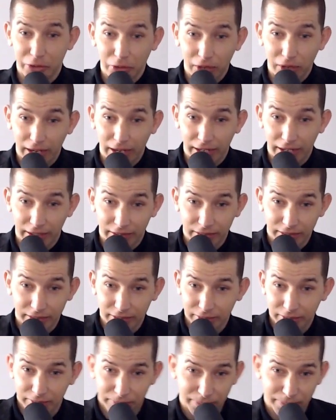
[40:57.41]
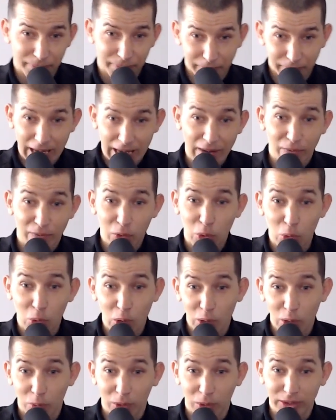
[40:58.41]
you're like everyone
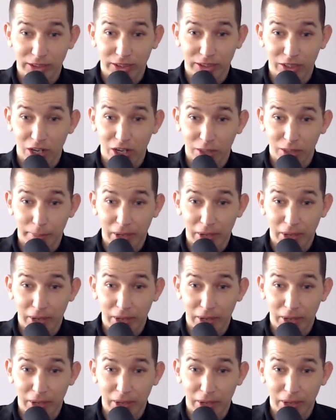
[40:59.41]
no. wants to talk